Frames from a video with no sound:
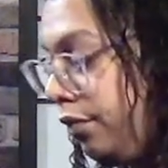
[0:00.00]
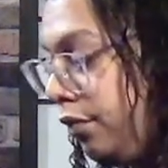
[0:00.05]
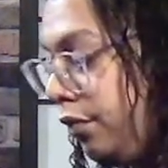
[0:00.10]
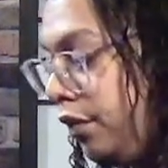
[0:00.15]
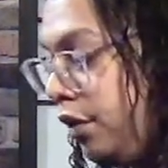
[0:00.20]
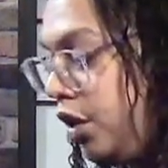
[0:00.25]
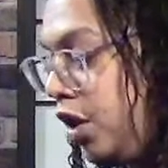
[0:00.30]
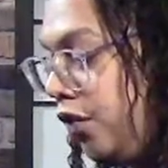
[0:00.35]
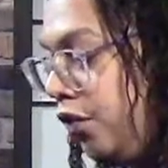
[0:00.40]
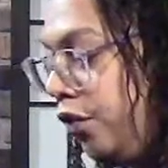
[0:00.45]

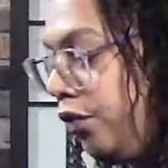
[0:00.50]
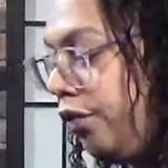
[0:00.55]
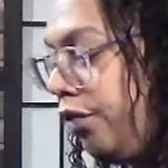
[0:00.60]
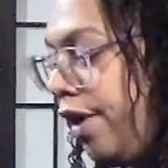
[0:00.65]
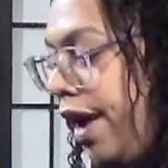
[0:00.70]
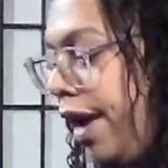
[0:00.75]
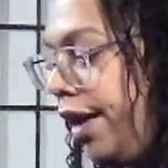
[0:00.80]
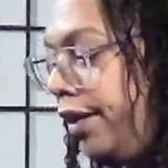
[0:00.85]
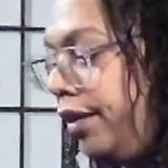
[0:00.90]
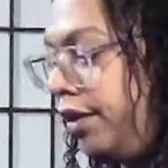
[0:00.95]
Different
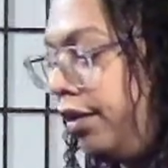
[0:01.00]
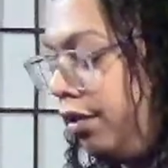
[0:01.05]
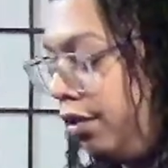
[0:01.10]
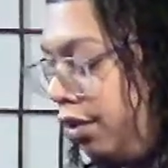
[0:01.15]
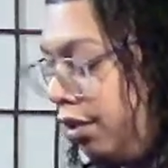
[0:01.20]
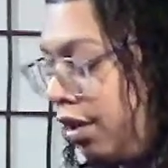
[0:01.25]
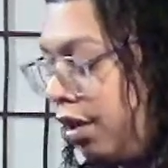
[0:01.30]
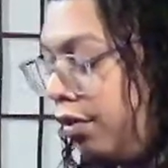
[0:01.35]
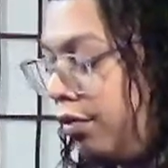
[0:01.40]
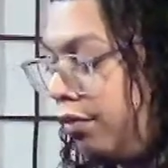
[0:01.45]
variety, you
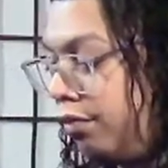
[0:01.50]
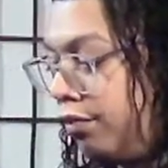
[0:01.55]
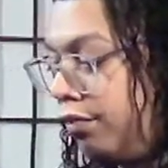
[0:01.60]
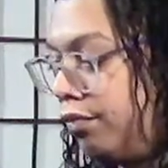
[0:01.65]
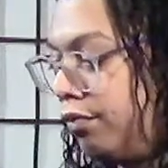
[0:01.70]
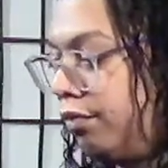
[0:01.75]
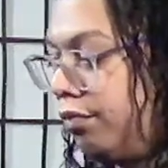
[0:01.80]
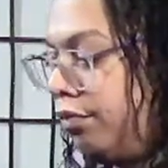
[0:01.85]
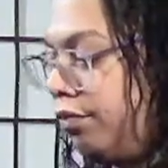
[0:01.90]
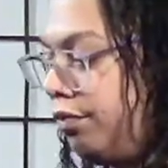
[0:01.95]
know.
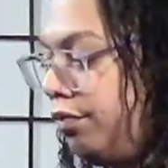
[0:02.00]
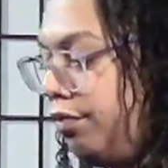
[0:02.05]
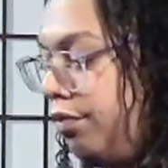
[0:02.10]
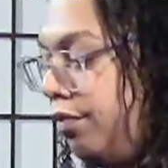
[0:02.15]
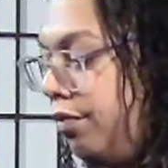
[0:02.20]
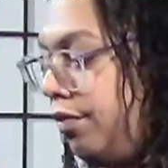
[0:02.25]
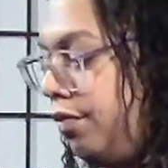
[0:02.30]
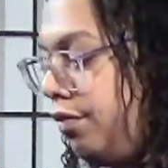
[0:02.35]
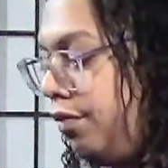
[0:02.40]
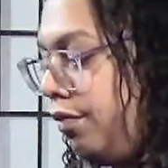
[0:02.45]

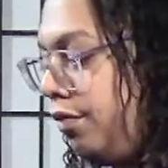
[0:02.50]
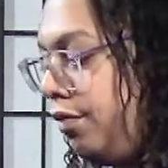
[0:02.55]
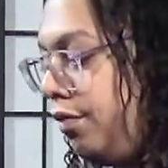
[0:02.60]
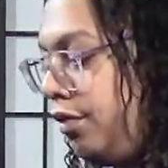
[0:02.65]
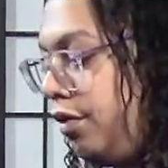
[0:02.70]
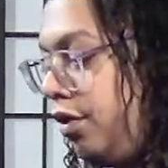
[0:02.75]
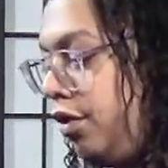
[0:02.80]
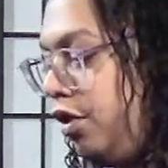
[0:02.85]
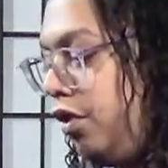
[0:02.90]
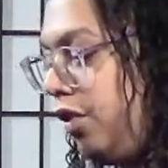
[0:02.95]

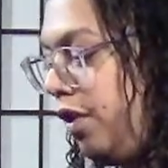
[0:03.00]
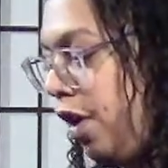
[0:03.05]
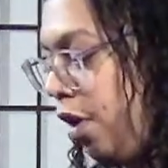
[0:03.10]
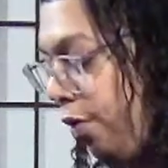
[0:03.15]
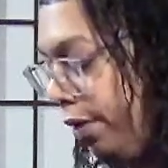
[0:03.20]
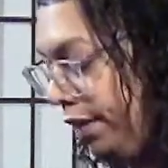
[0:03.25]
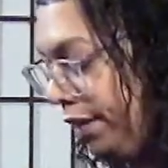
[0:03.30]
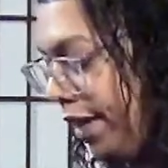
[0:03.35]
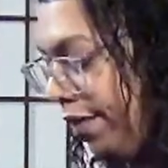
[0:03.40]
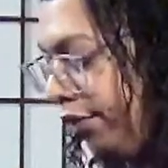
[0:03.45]
You don't
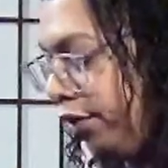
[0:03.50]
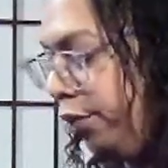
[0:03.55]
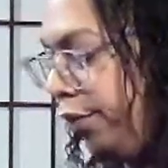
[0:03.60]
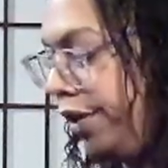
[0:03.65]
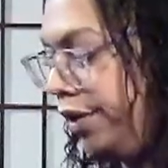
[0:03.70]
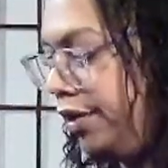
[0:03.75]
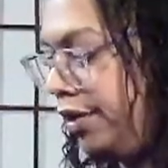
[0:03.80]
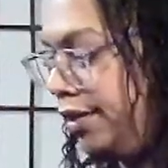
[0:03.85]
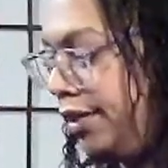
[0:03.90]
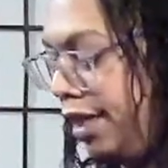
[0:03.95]
always have to wear
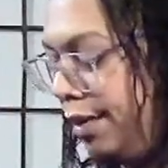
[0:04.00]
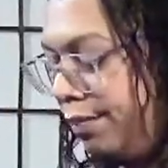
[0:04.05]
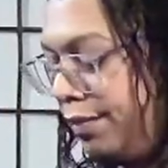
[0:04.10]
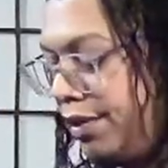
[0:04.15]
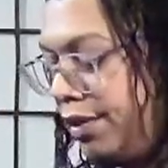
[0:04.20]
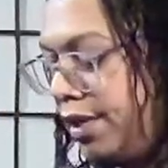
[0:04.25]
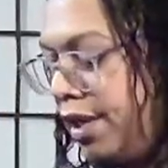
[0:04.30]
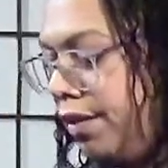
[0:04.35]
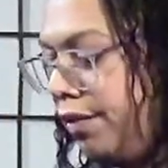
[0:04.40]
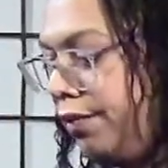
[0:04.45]
the same
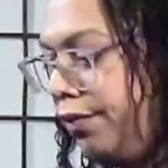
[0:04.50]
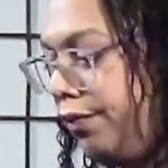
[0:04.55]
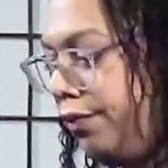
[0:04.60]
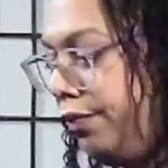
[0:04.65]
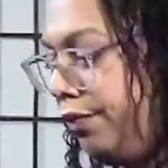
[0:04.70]
stuff.